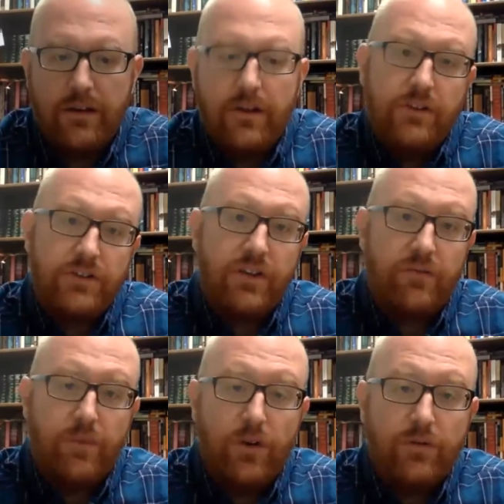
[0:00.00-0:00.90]
So
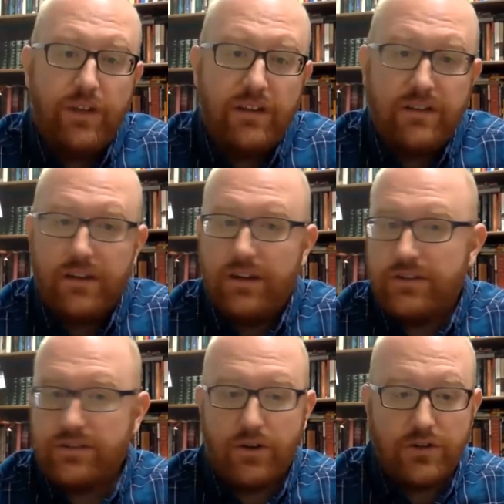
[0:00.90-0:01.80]
you've moved into
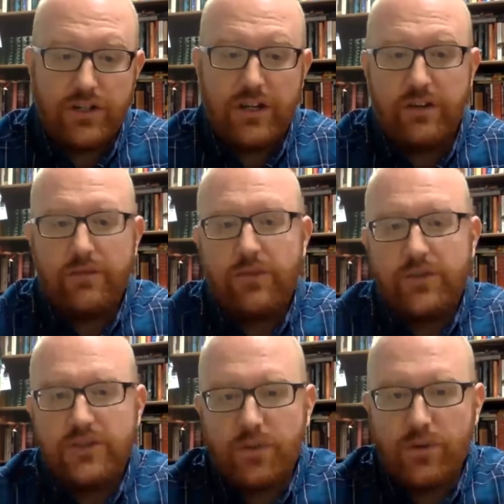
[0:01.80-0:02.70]
searching for
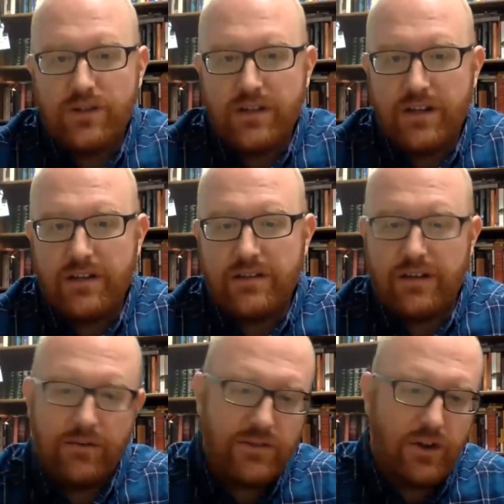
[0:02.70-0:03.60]
sources
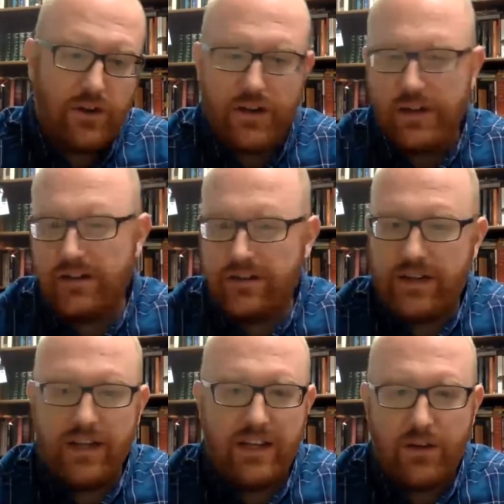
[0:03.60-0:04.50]
and you've started
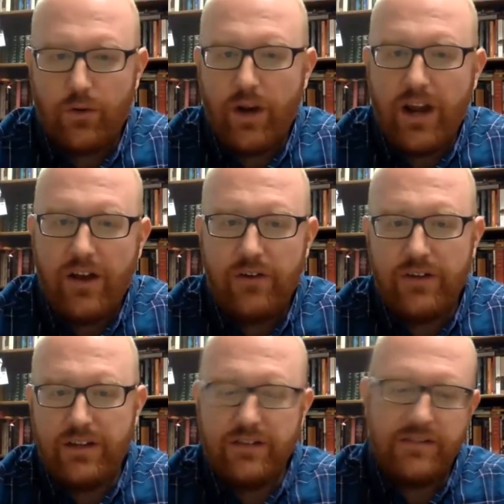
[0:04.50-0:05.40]
digging around
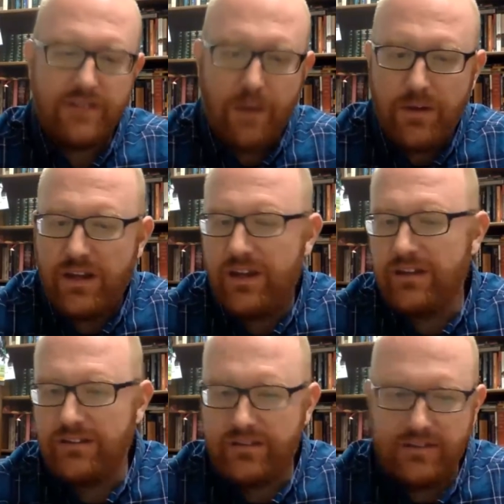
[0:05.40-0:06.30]
in
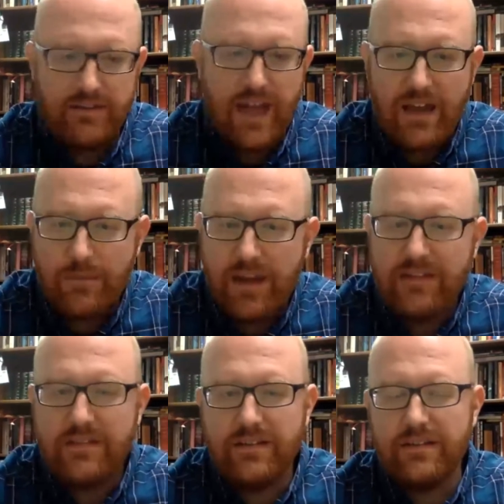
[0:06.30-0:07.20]
Summon,
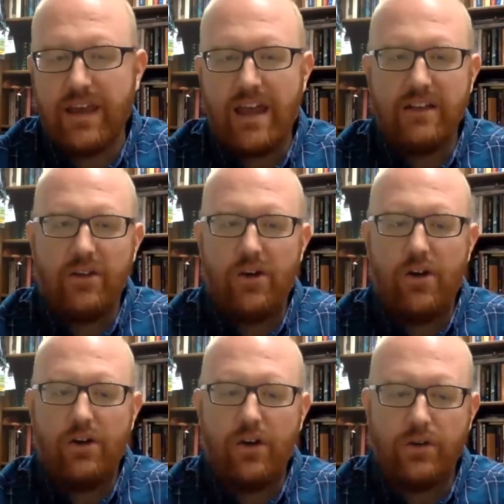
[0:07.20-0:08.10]
databases,
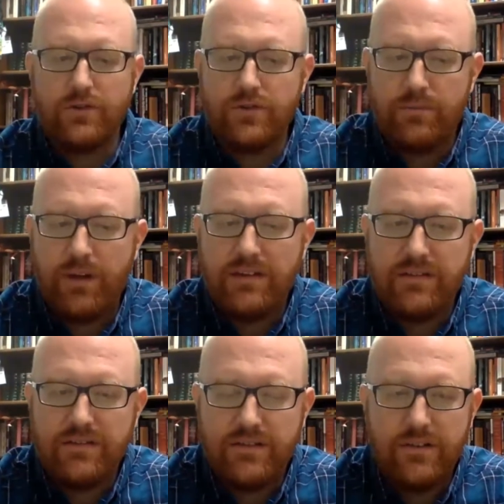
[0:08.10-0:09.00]
catalog, all sorts of
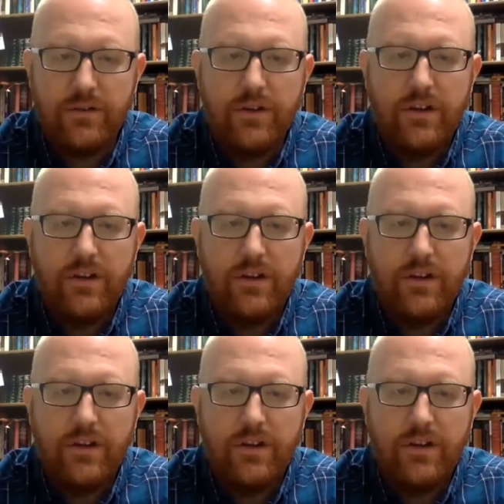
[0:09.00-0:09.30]
places to